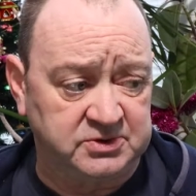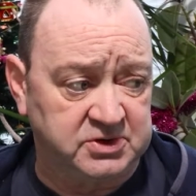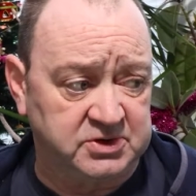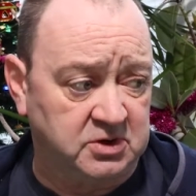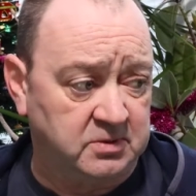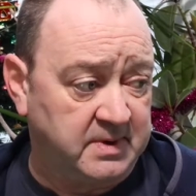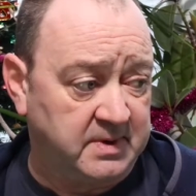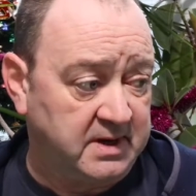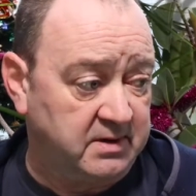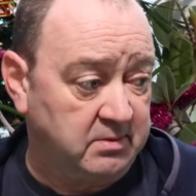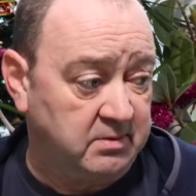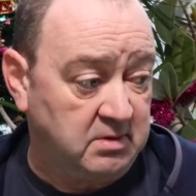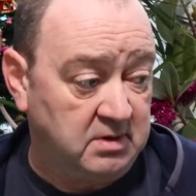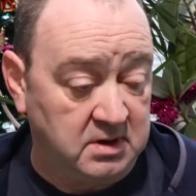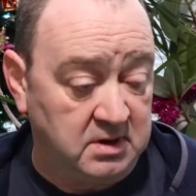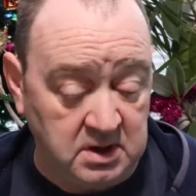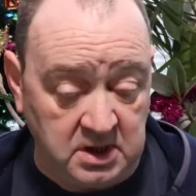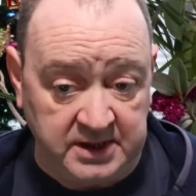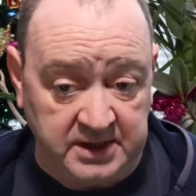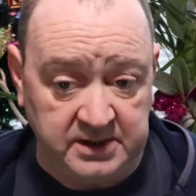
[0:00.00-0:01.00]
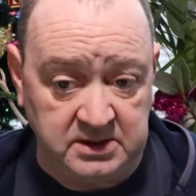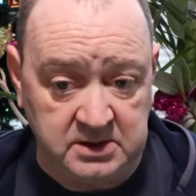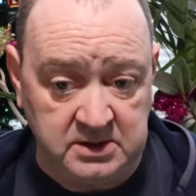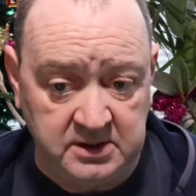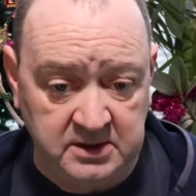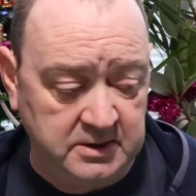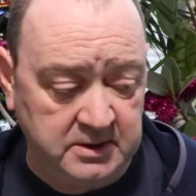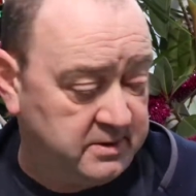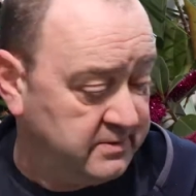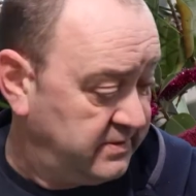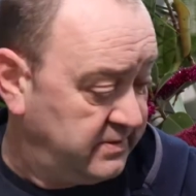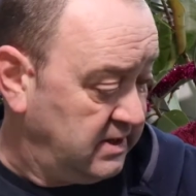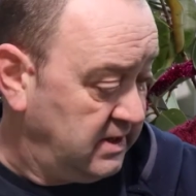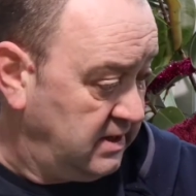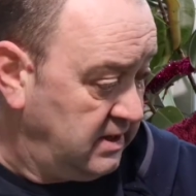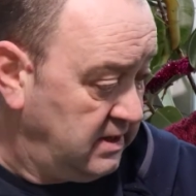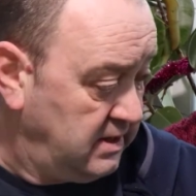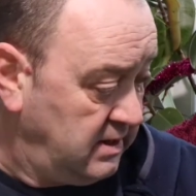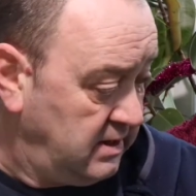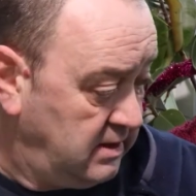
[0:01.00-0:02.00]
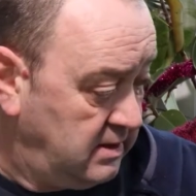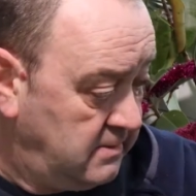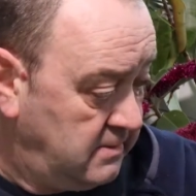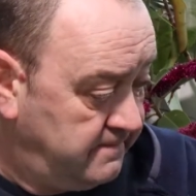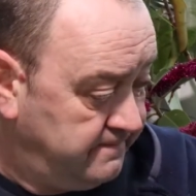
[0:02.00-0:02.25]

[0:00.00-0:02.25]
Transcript: to you about, like the